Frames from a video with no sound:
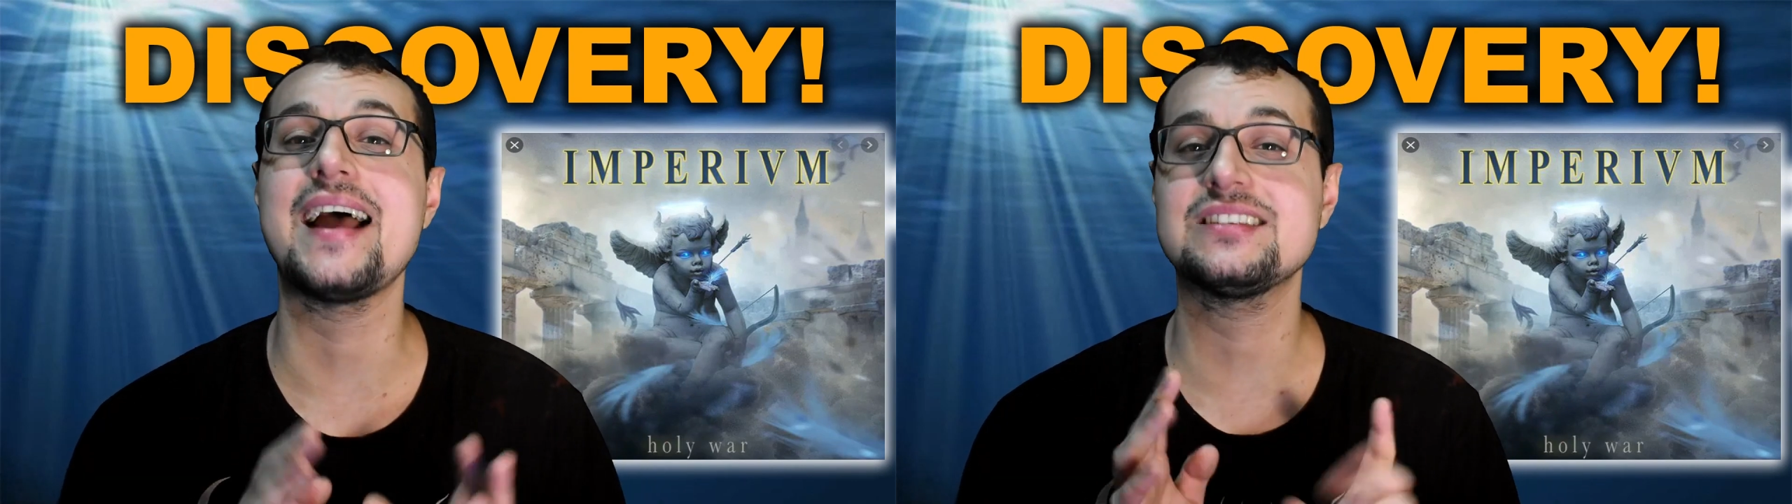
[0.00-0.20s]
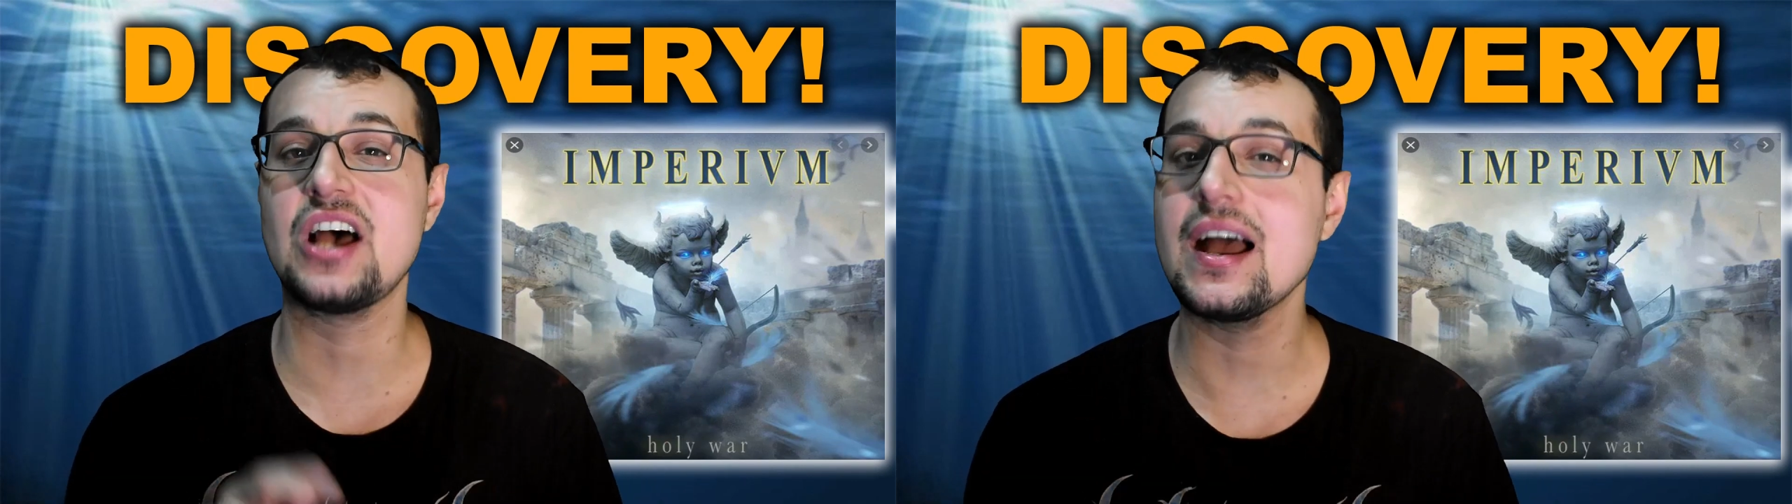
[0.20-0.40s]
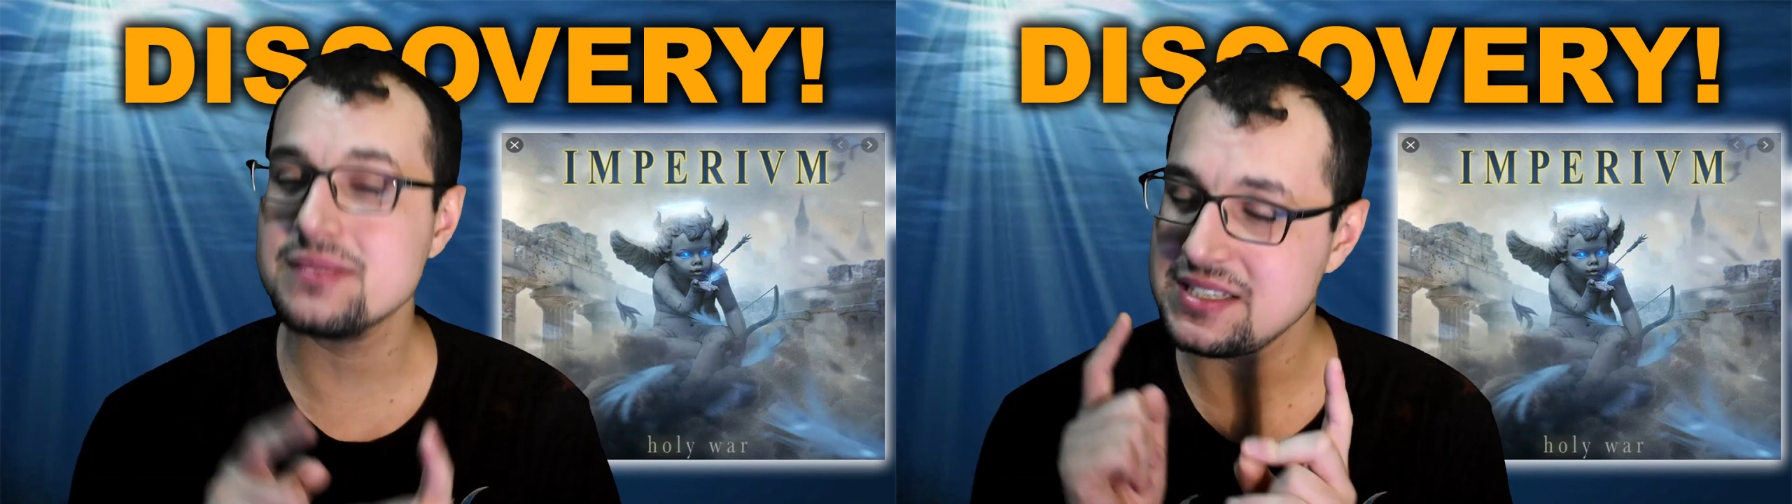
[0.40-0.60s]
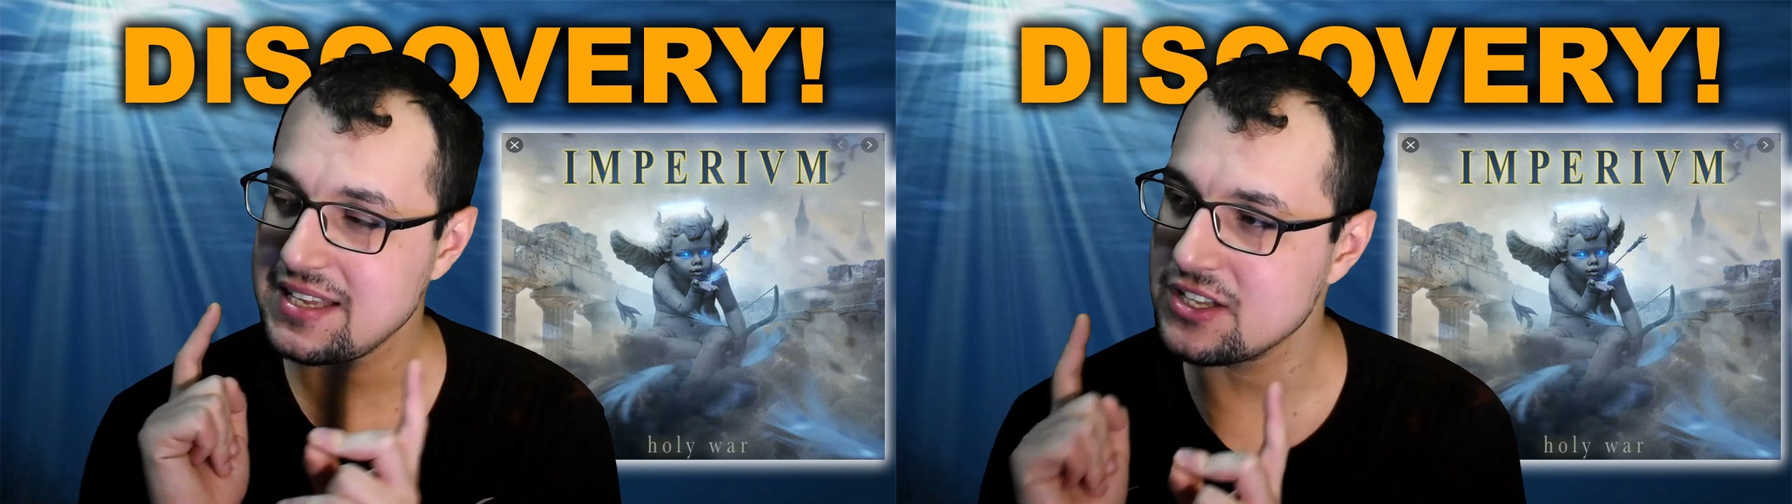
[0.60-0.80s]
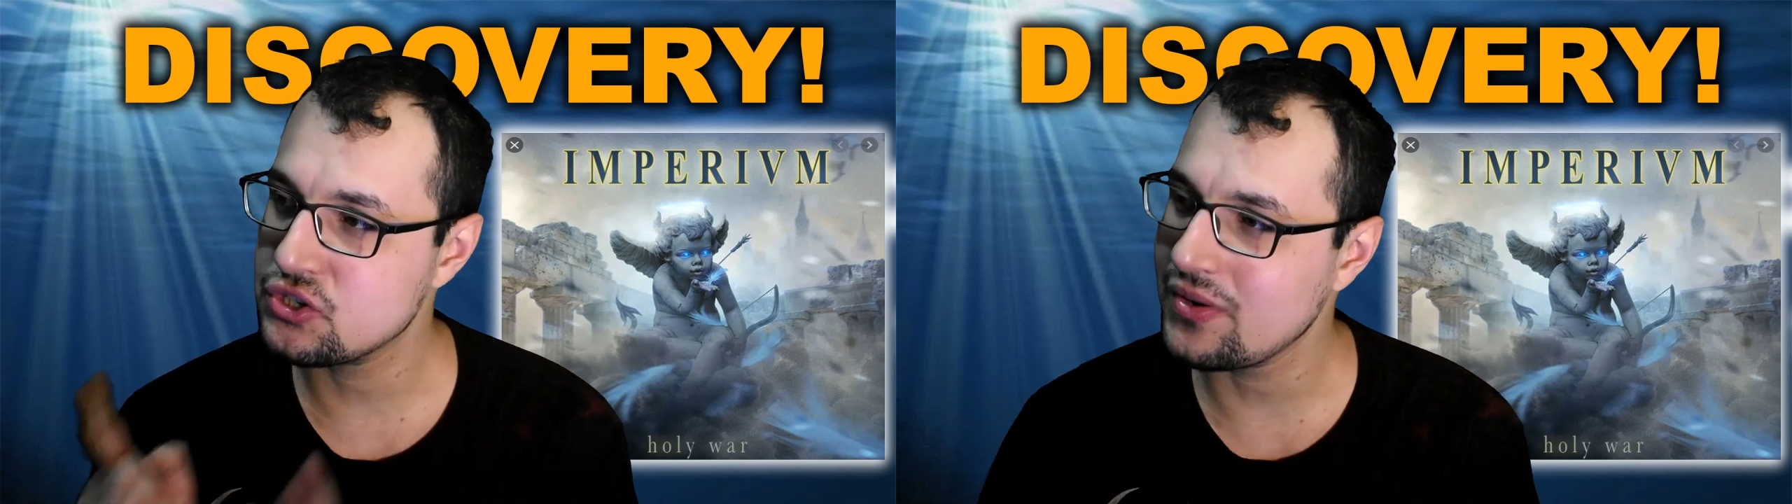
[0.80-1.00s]
At times he
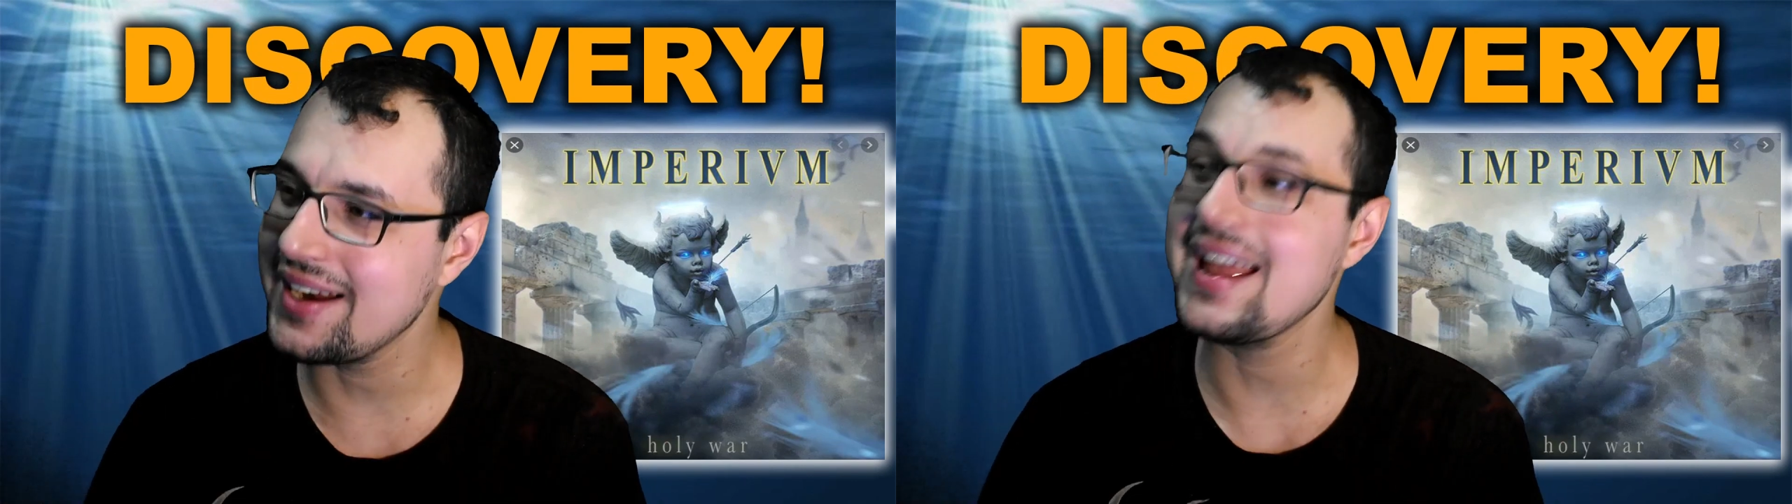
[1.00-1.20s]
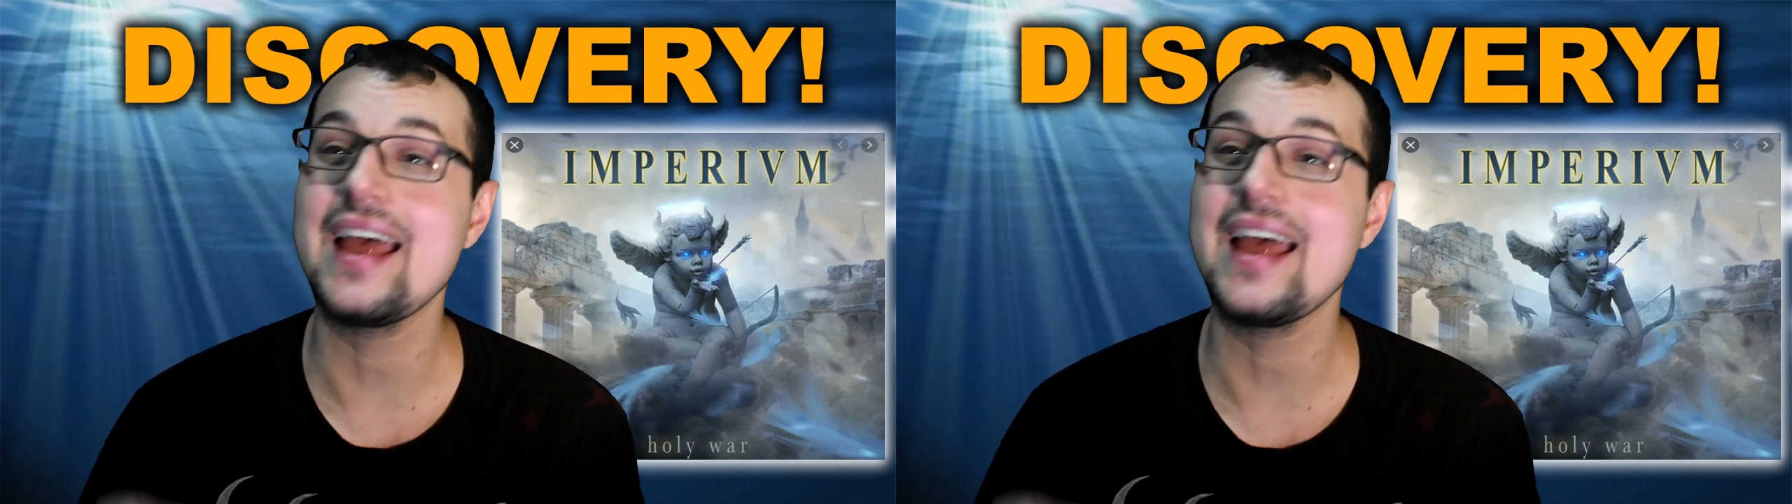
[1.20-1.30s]
sounds great,